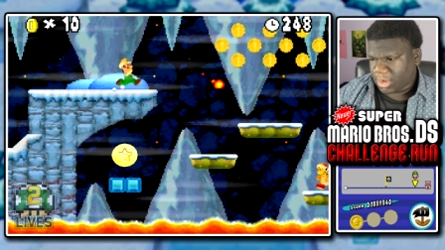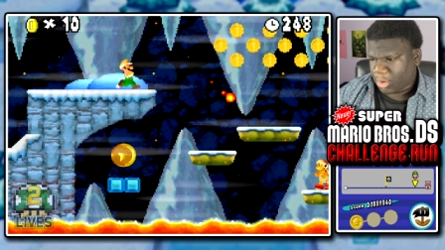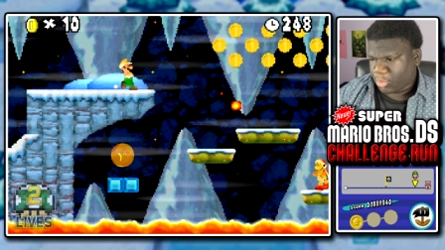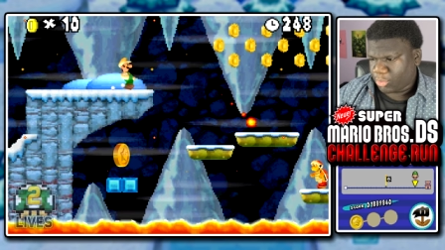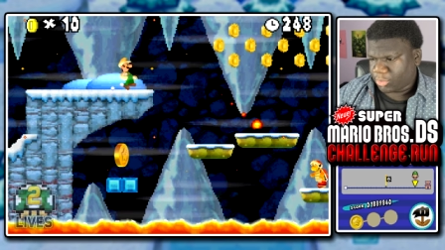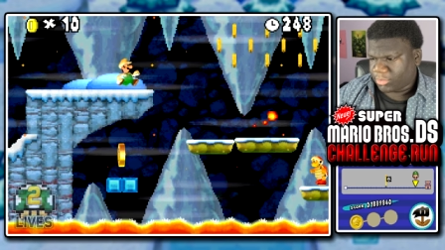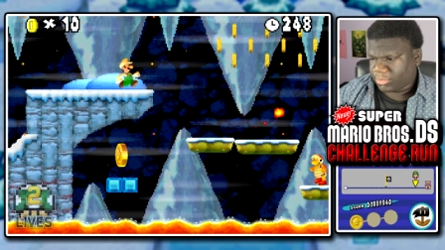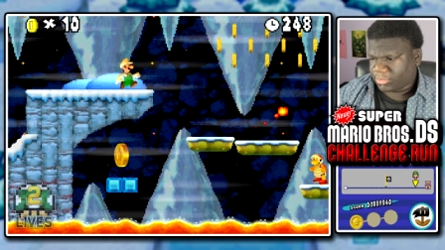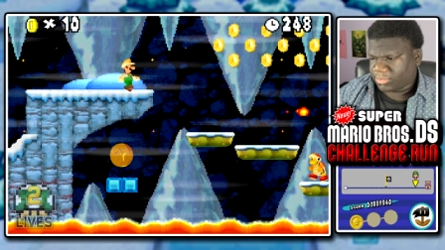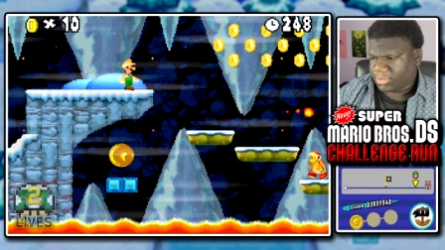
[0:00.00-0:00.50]
Oh,
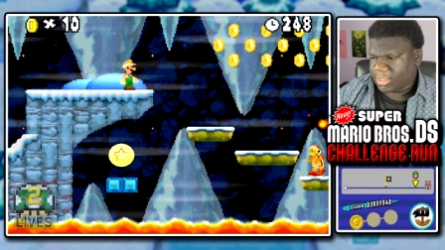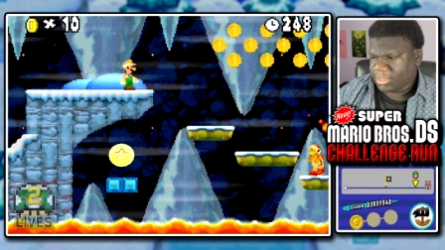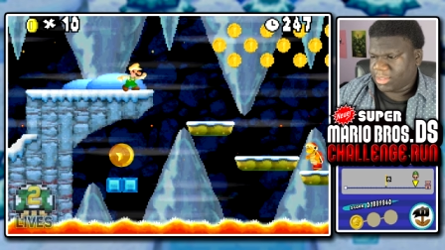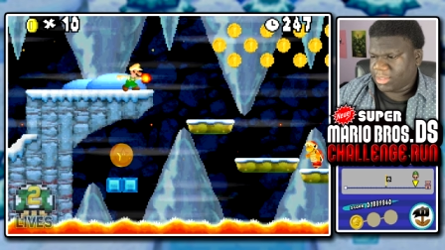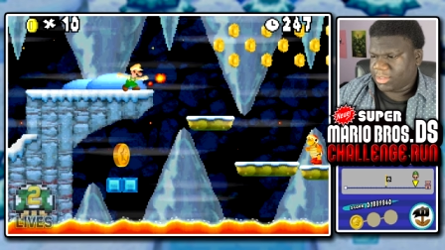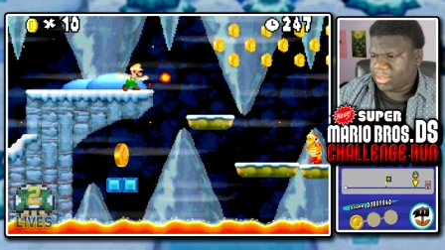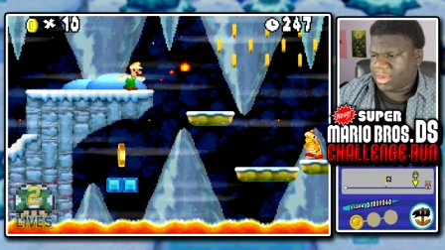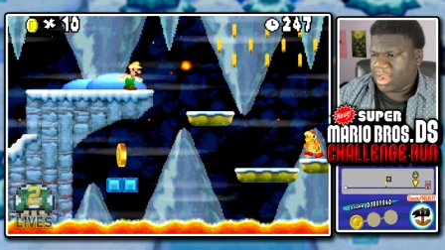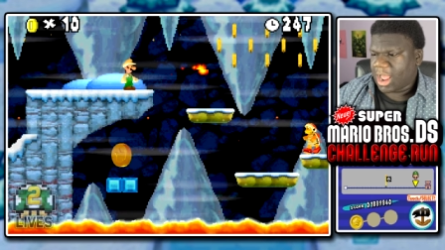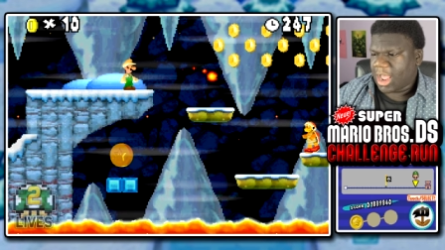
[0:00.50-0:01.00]
we're, this
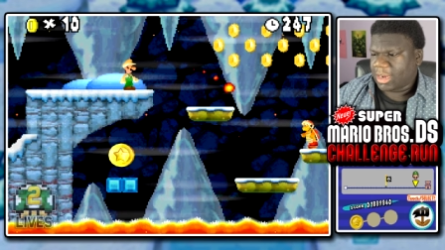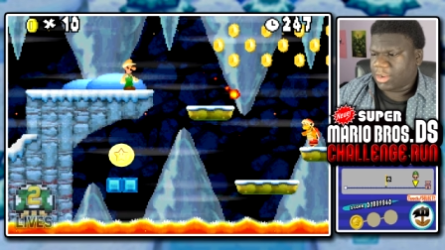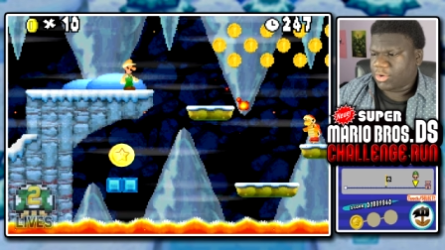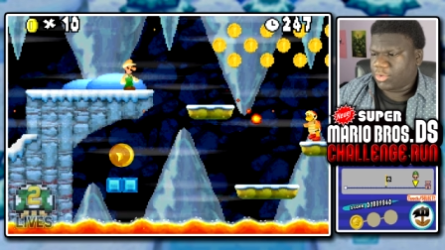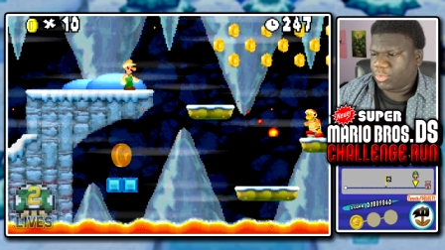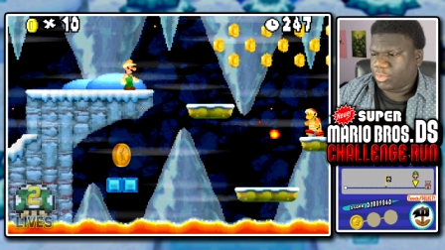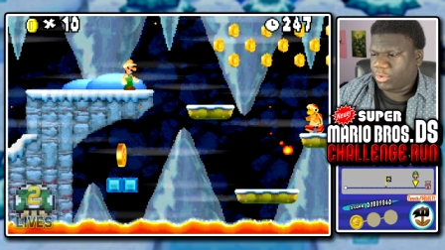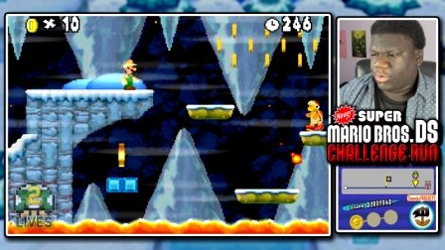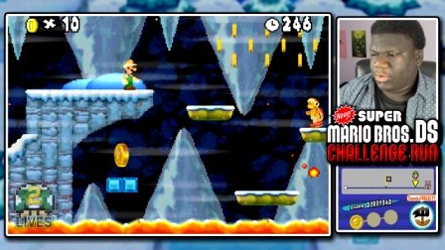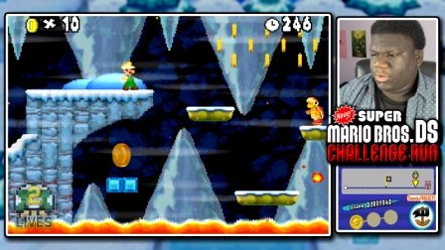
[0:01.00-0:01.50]
is not
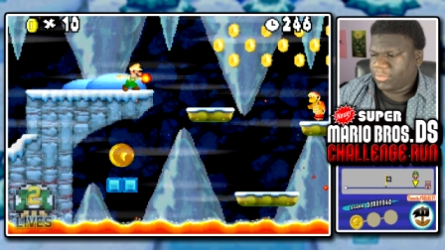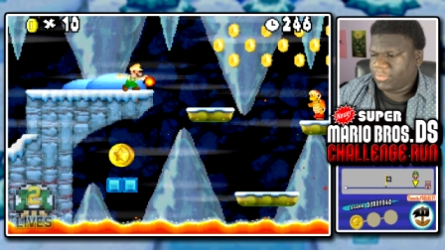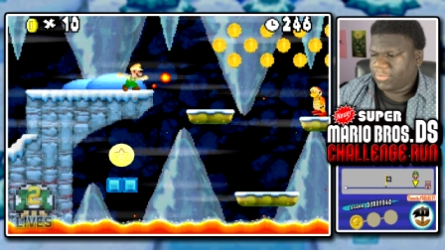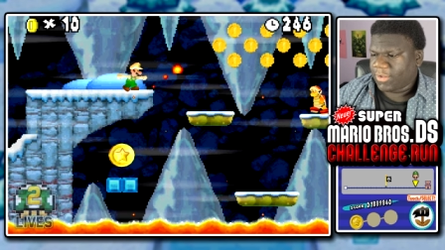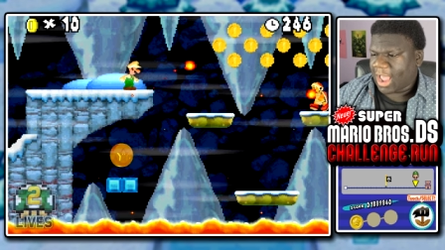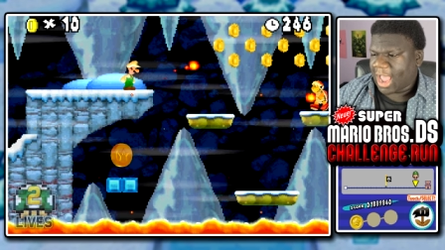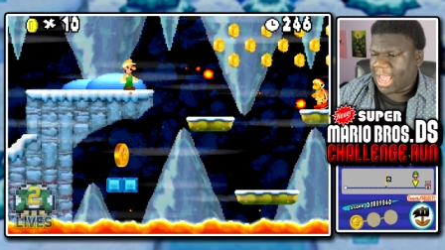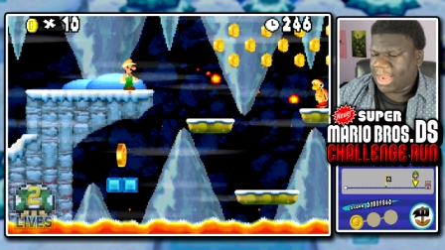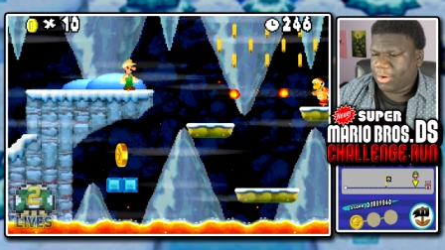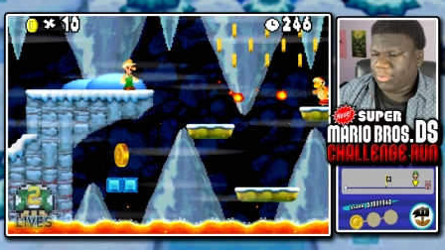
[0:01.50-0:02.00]
cool.
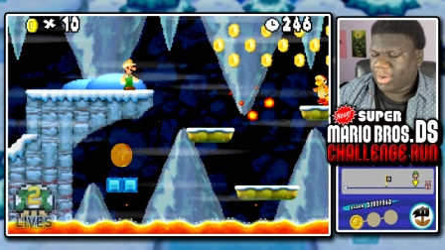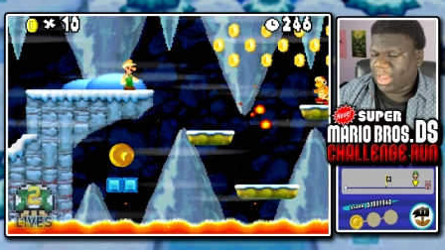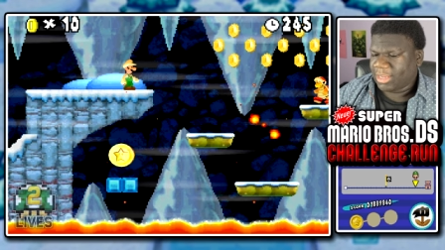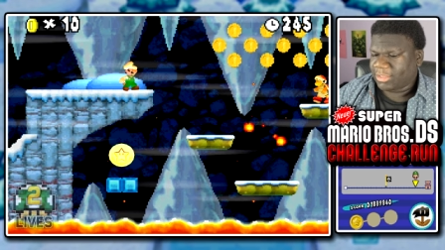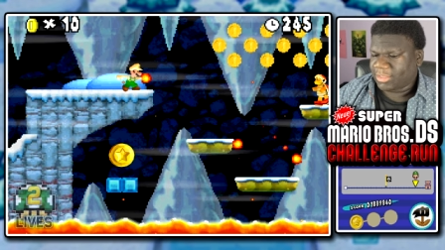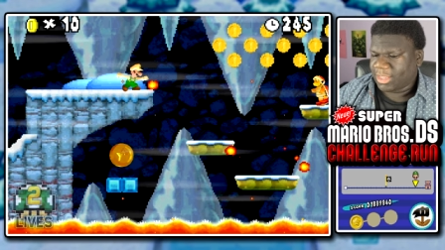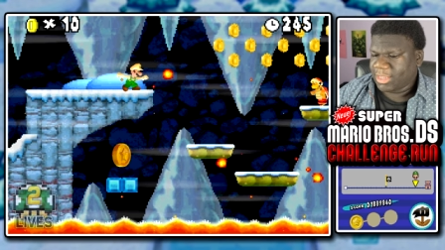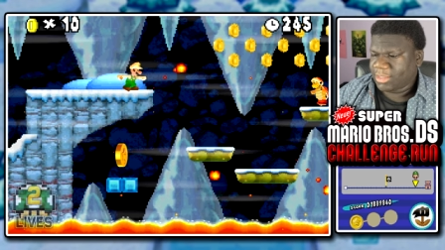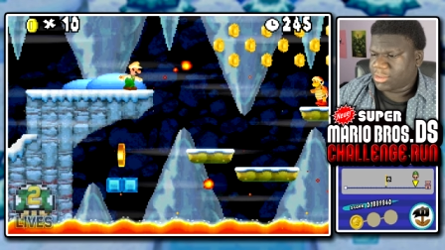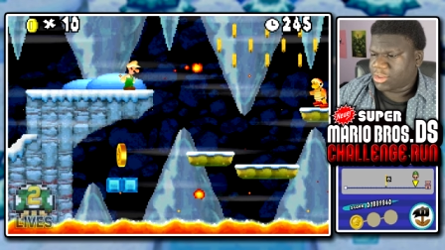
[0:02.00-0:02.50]
I don't like this